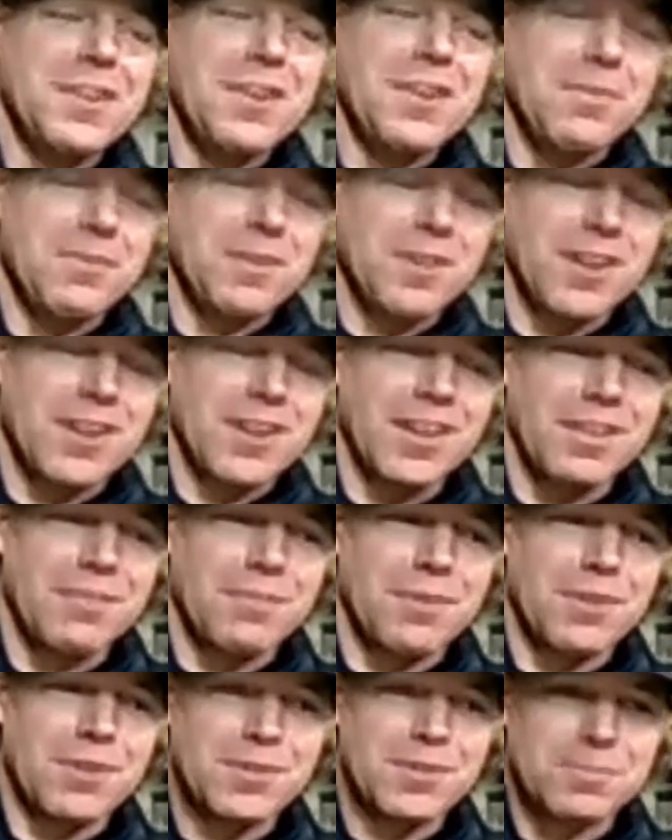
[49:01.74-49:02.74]
no,
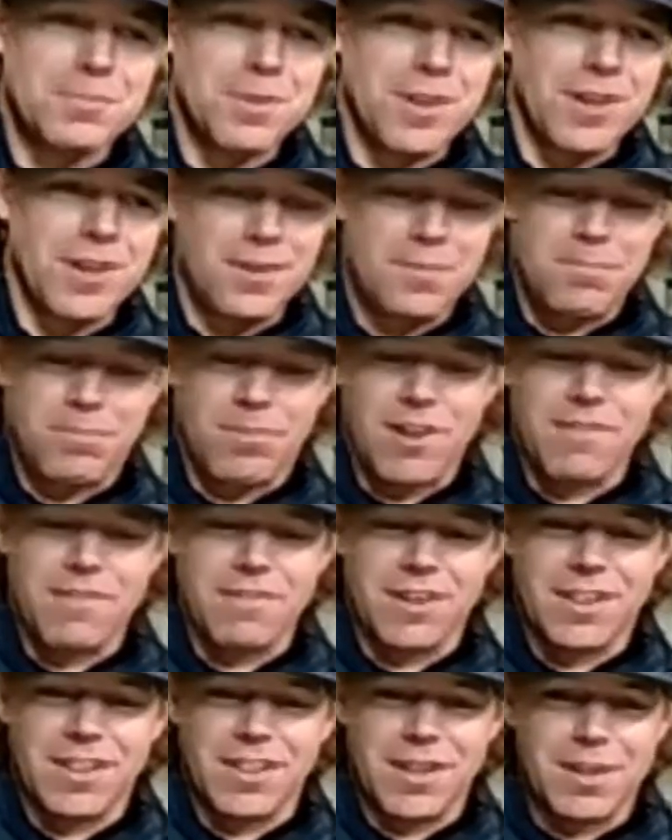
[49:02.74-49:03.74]
we're a small
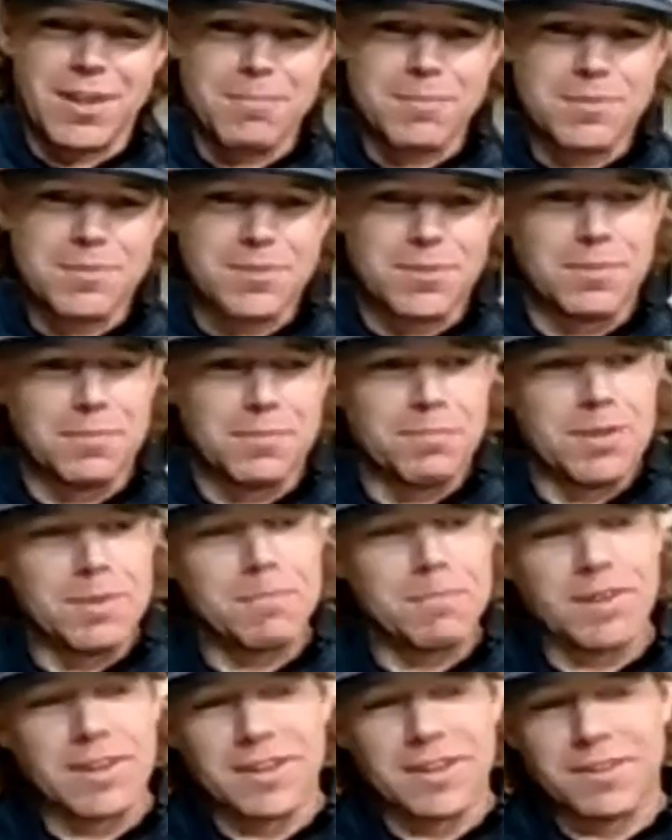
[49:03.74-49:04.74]
private club, so
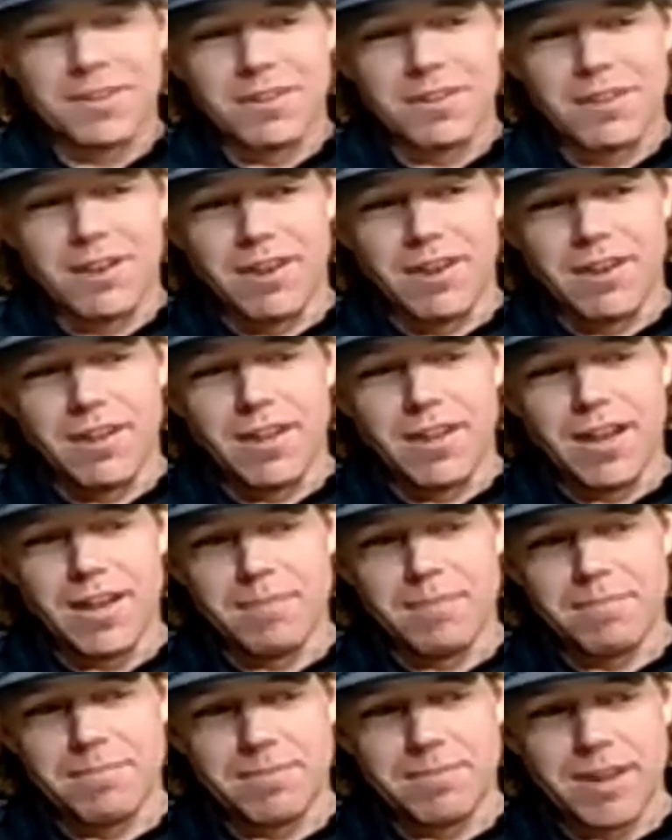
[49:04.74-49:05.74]
people can call.
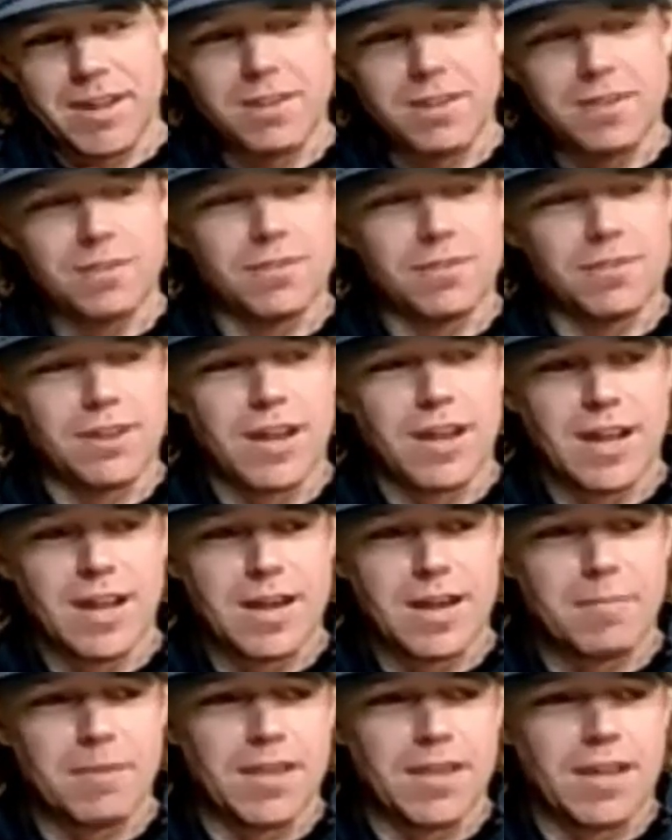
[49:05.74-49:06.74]
I
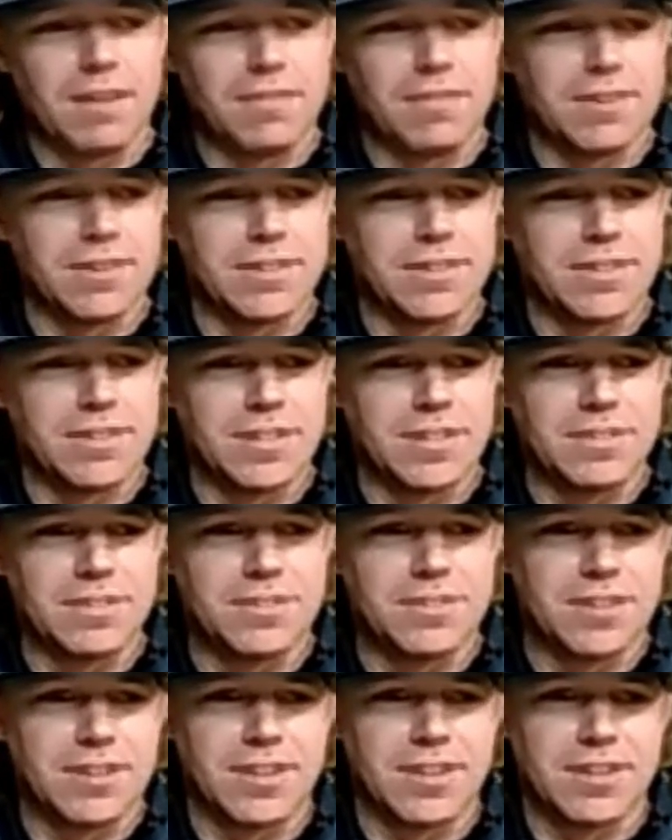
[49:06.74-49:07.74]
am allowed to
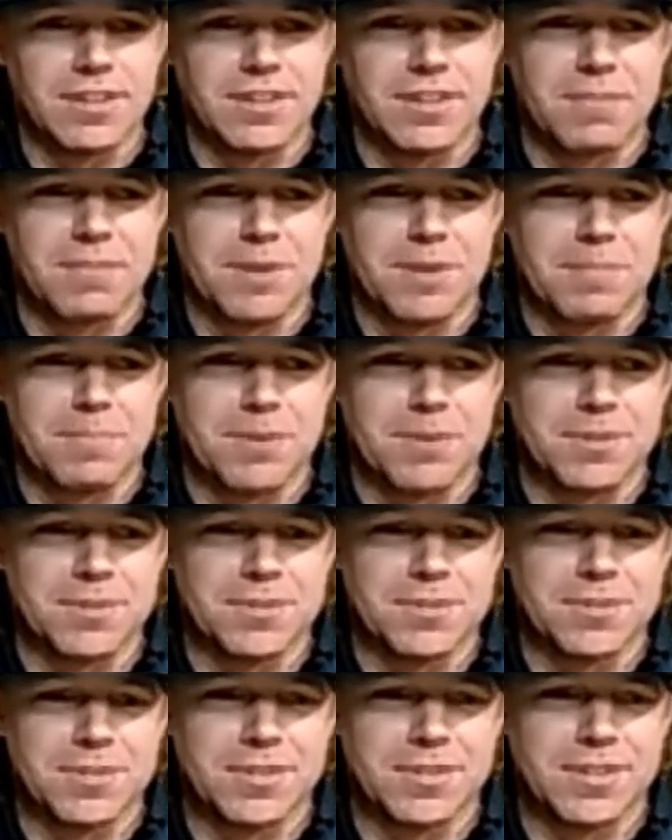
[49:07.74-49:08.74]
teach
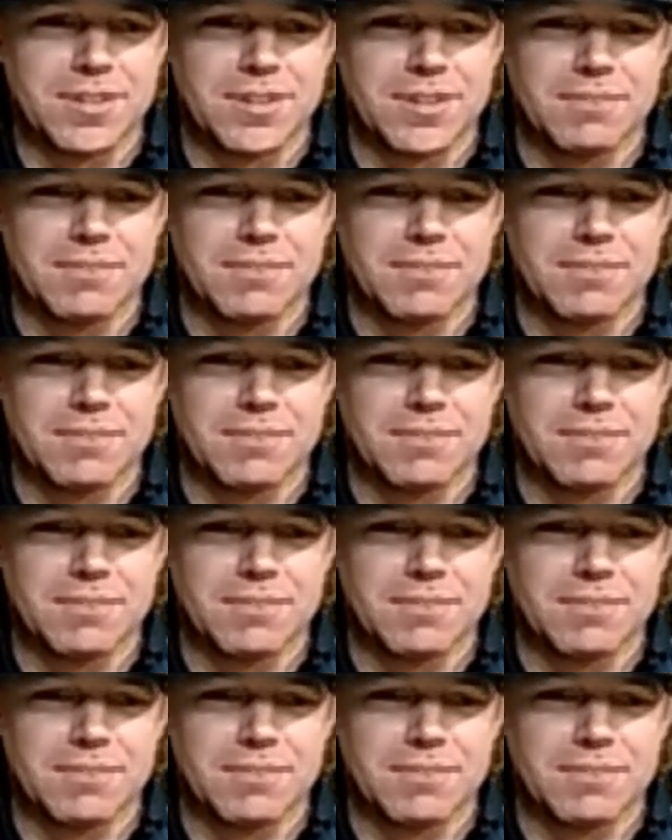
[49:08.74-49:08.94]
non-members.